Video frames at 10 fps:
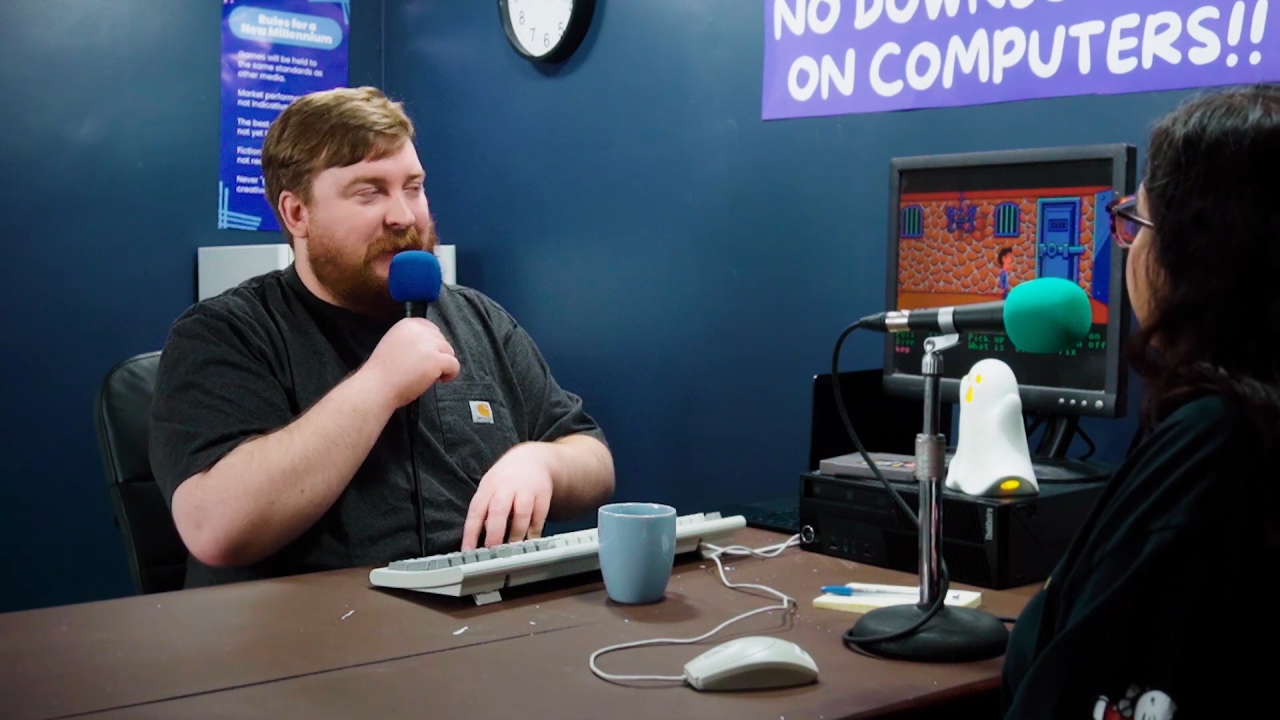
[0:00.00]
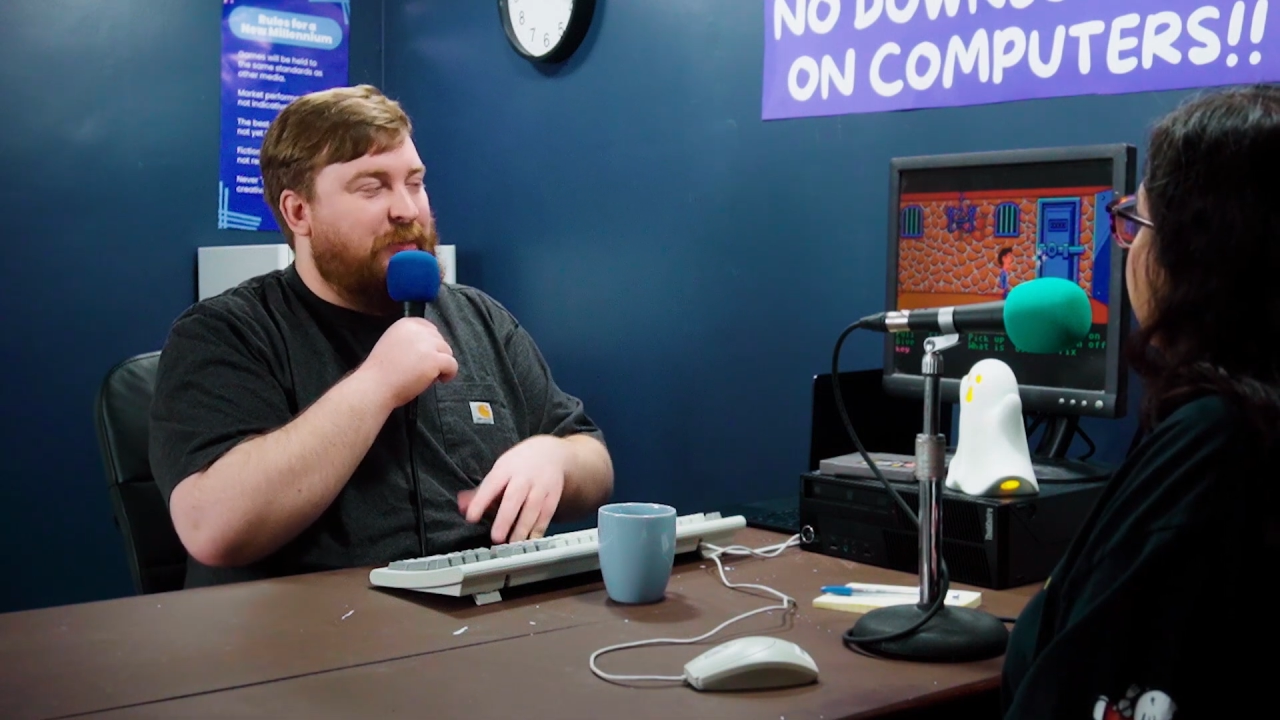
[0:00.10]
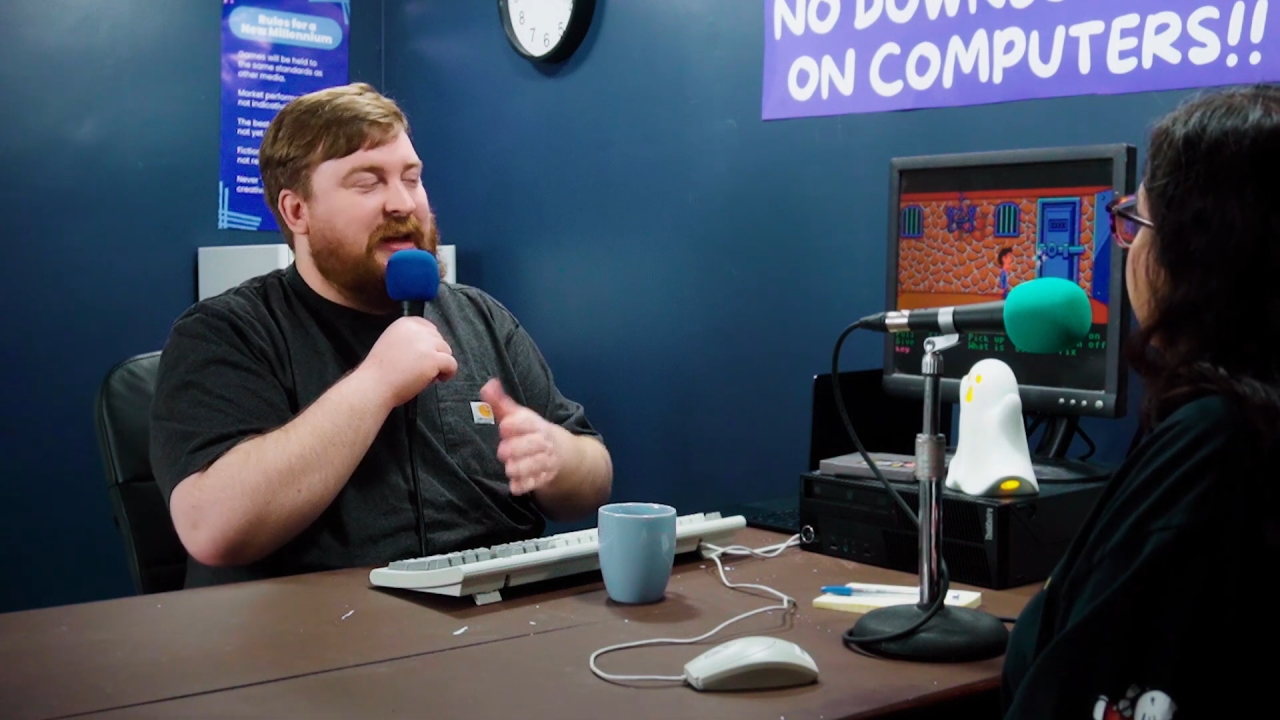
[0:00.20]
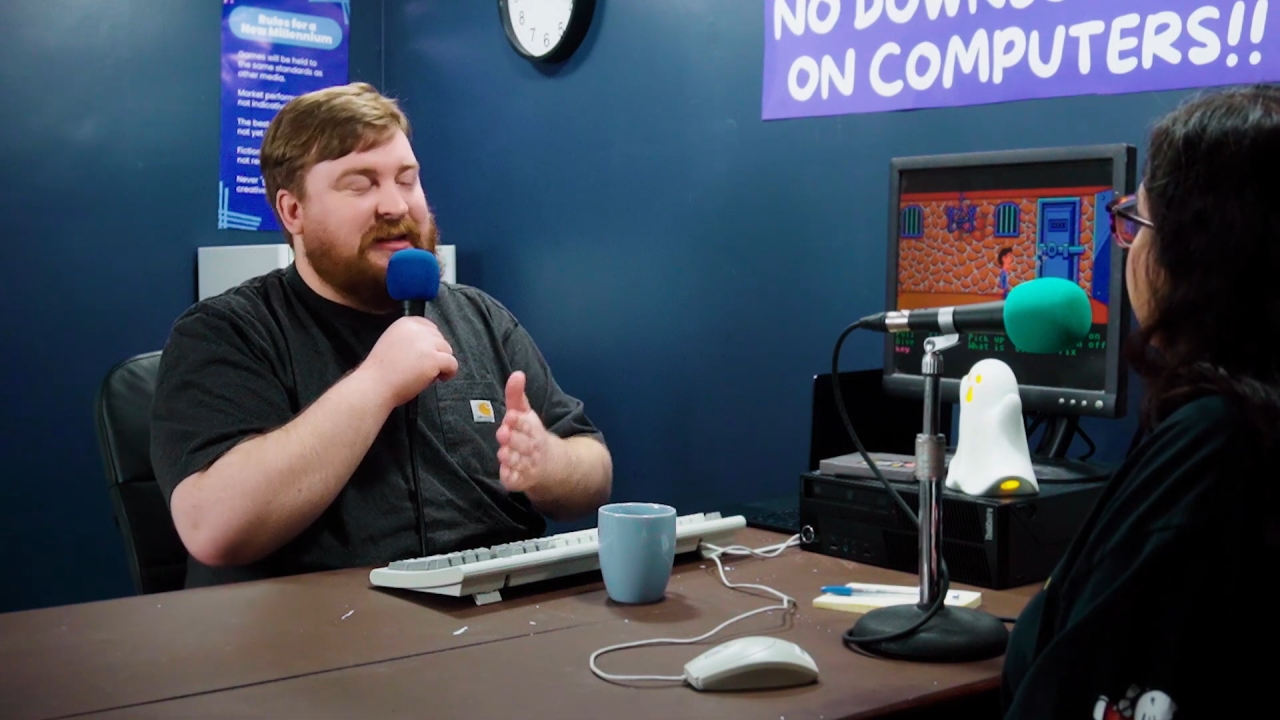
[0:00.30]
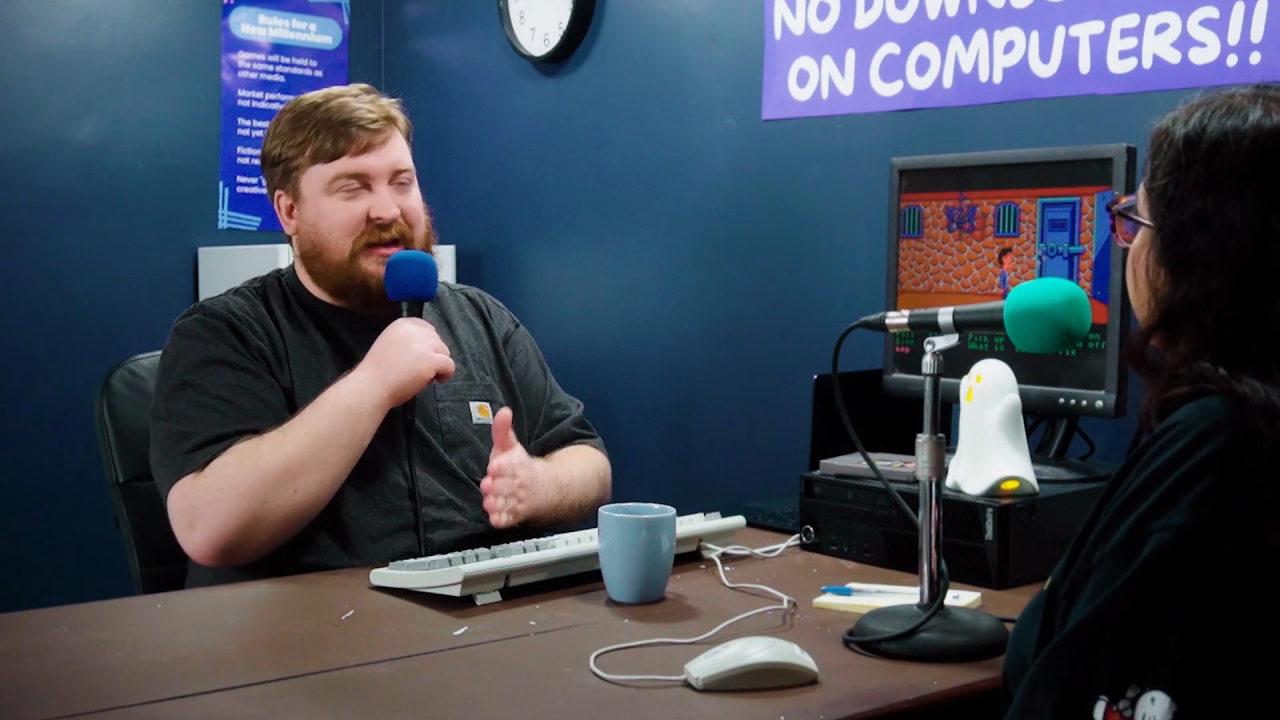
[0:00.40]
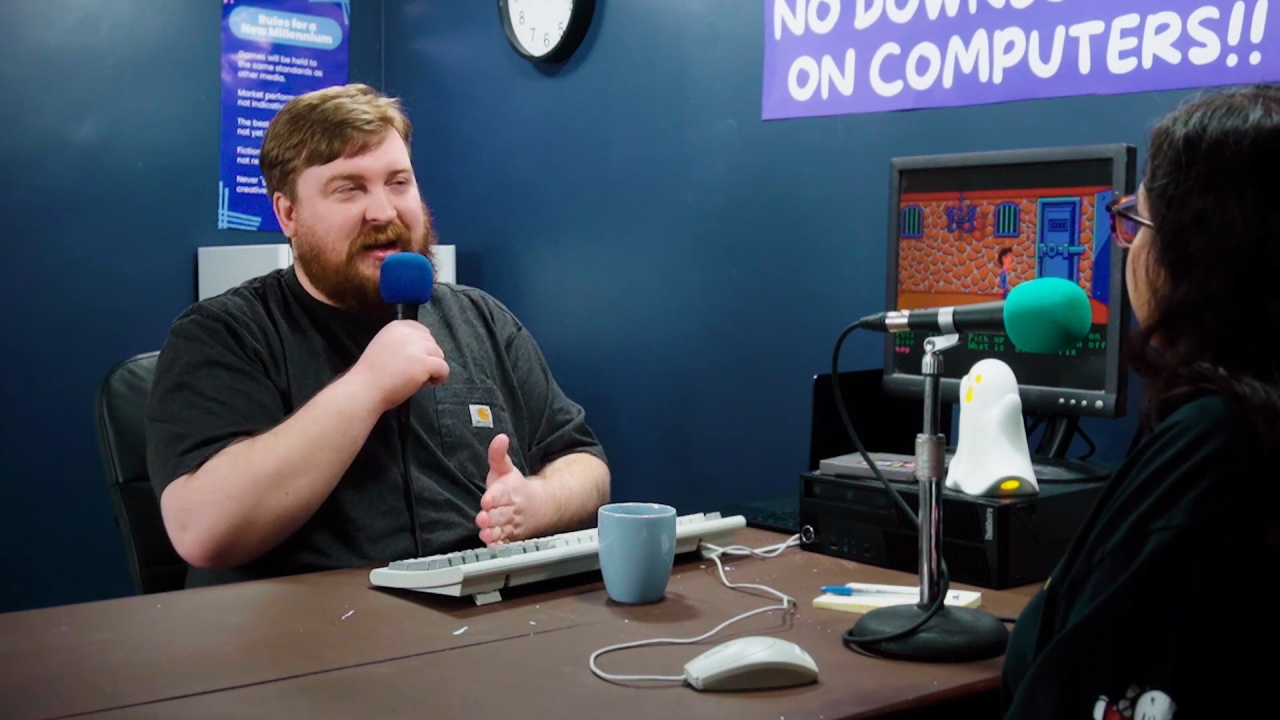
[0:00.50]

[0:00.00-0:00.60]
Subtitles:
it plays the